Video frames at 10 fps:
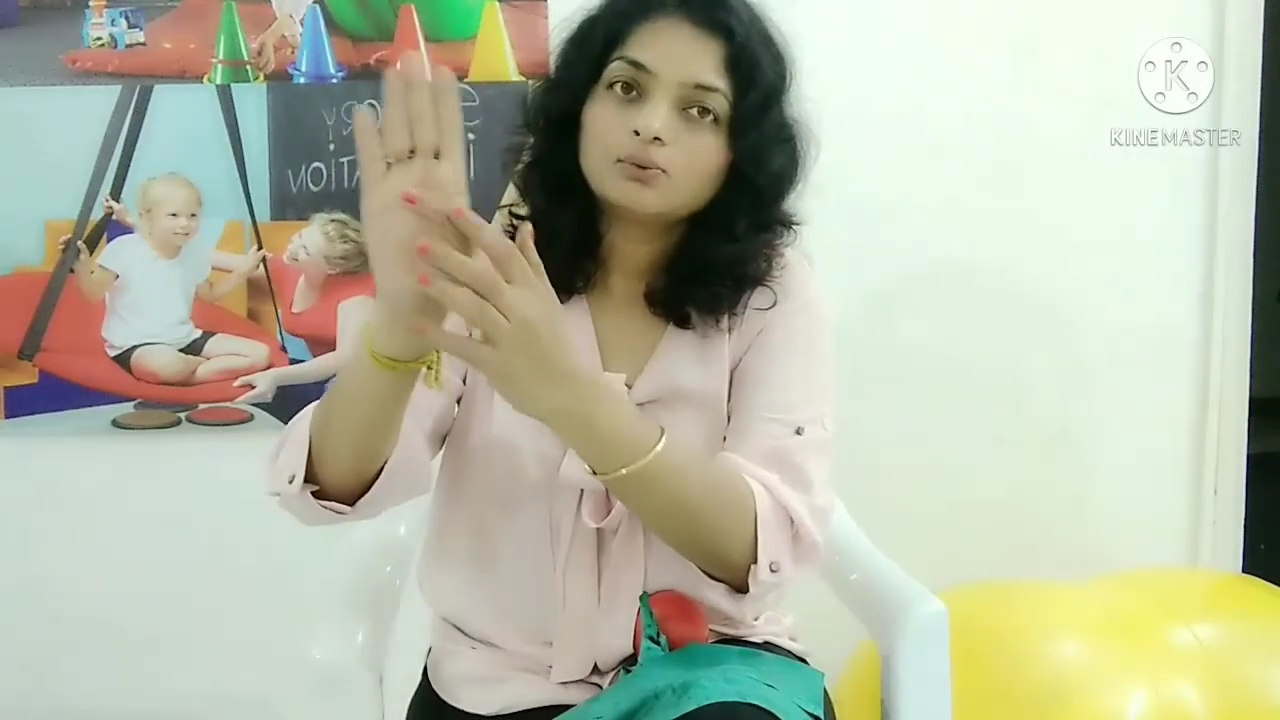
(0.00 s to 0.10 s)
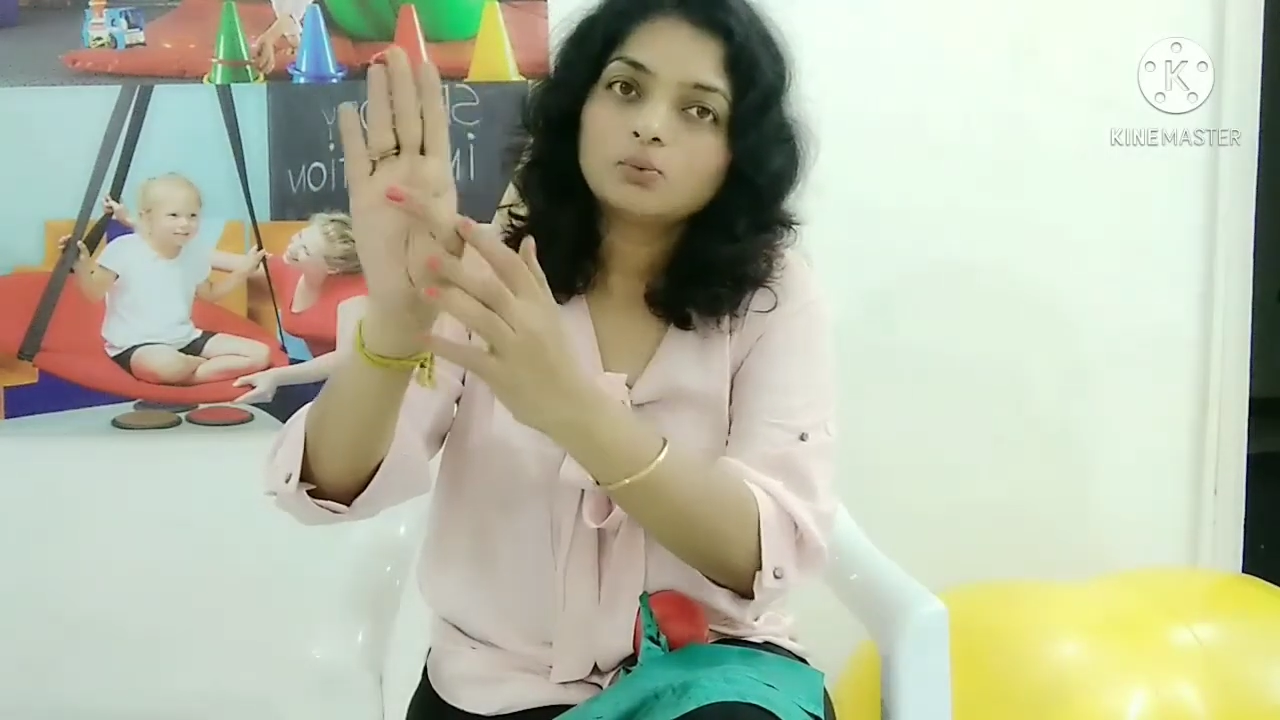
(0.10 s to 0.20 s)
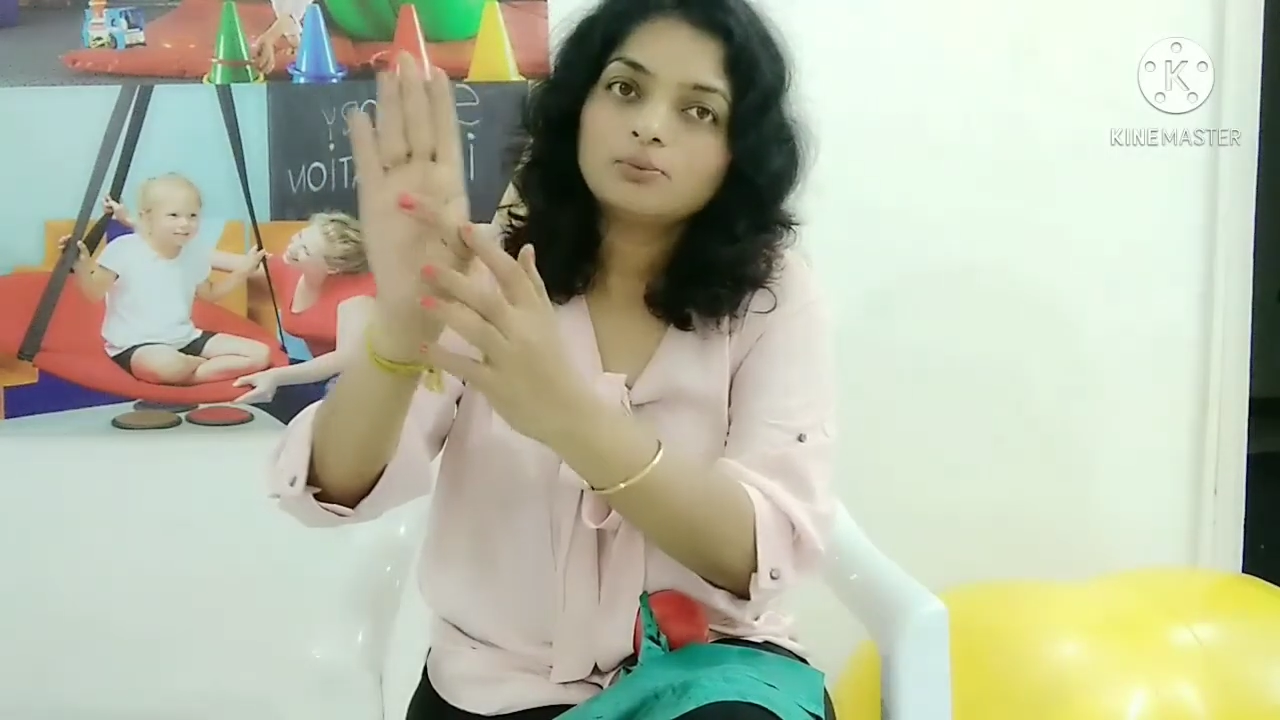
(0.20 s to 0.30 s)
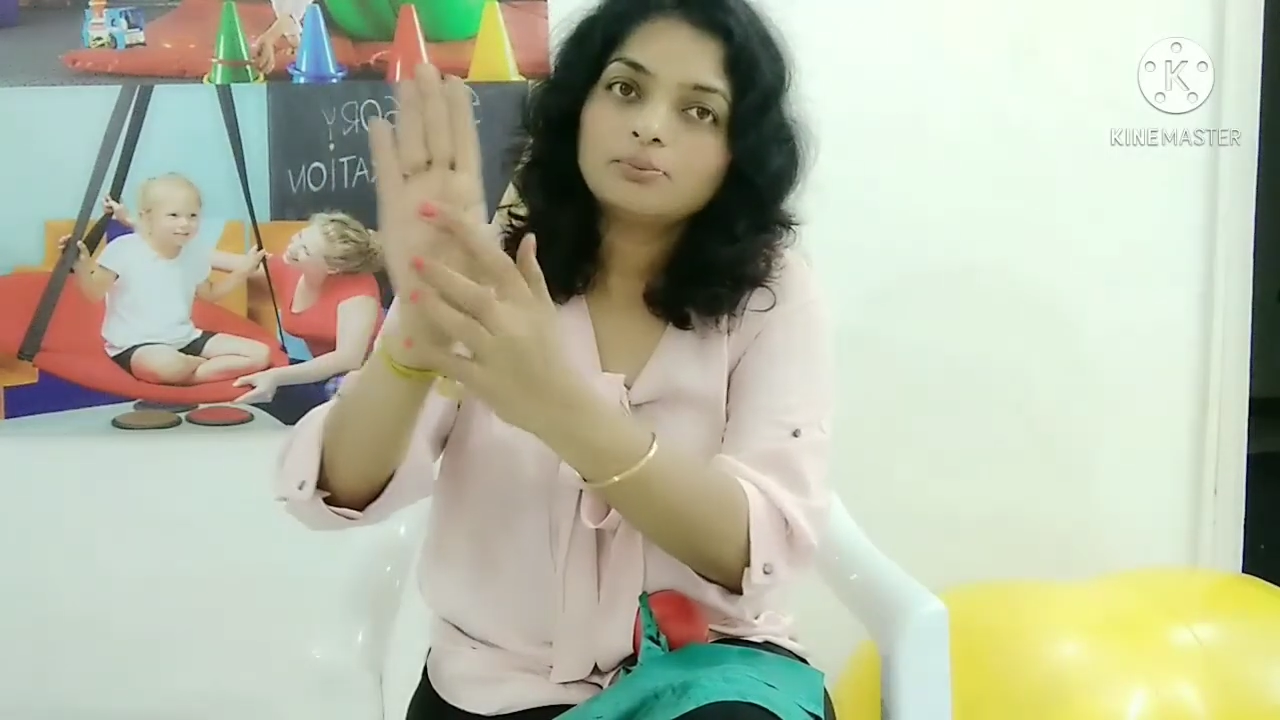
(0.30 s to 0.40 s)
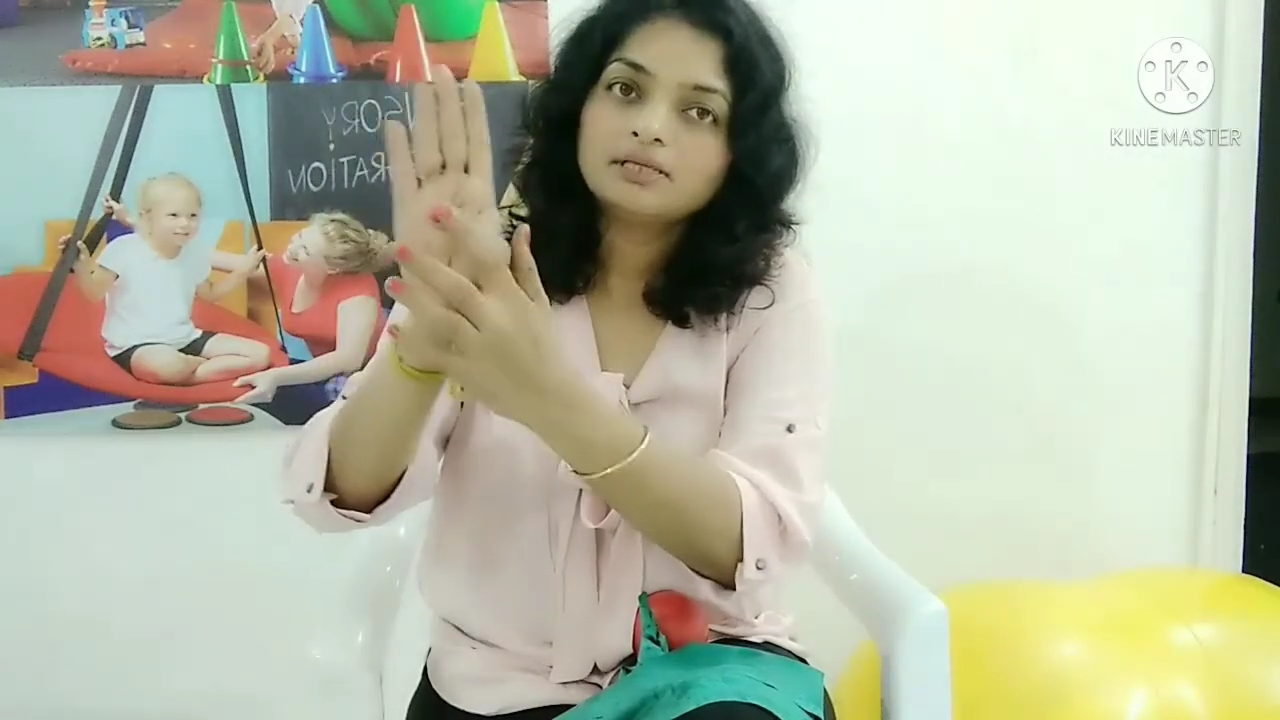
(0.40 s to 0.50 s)

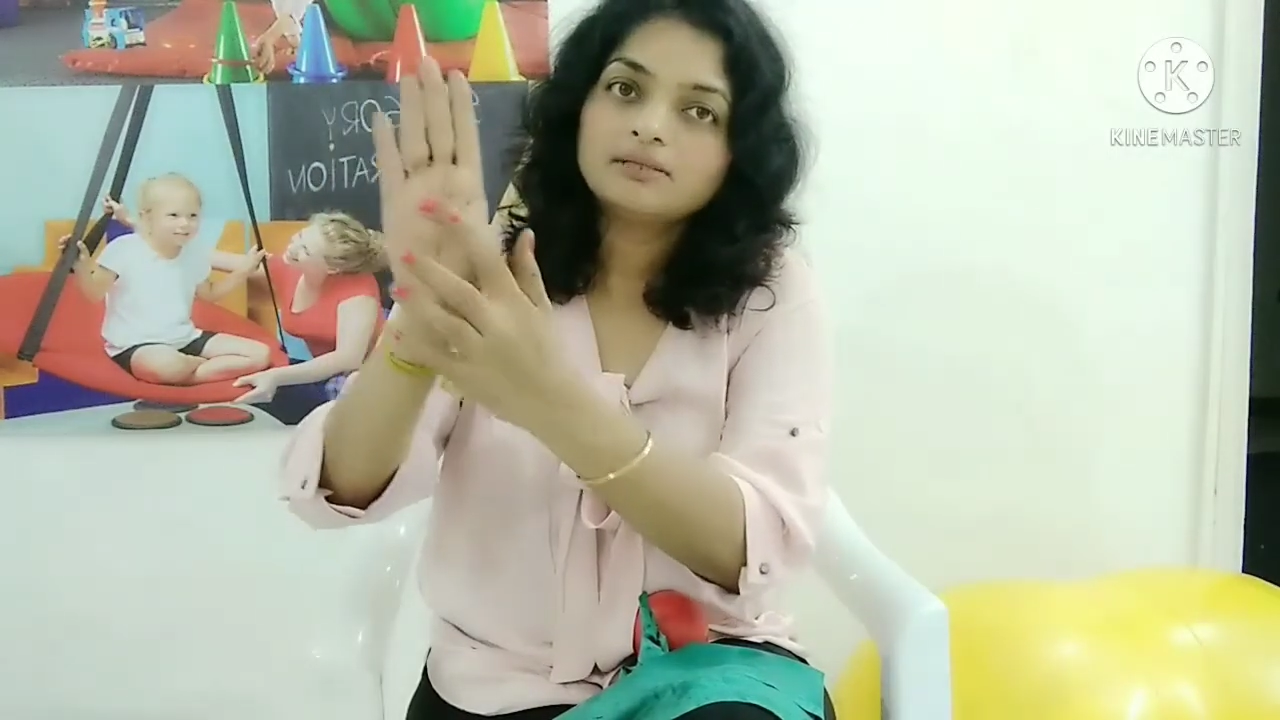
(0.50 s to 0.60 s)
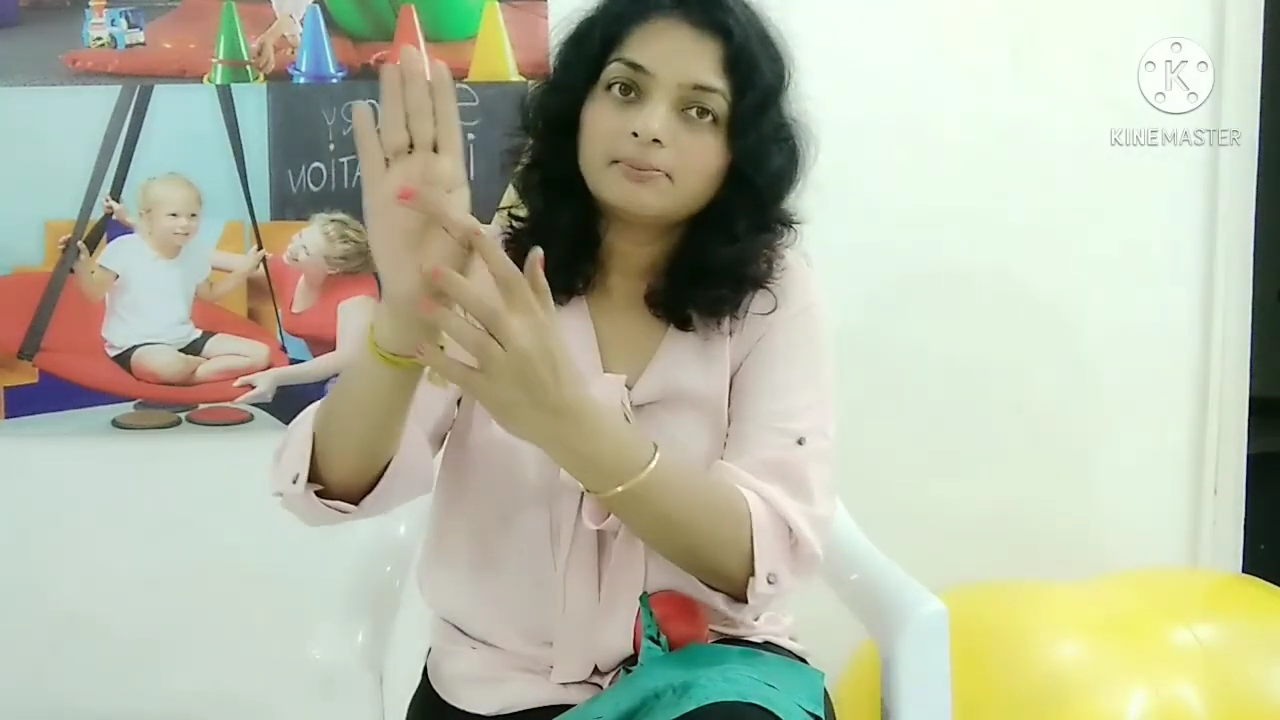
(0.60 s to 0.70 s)
would be the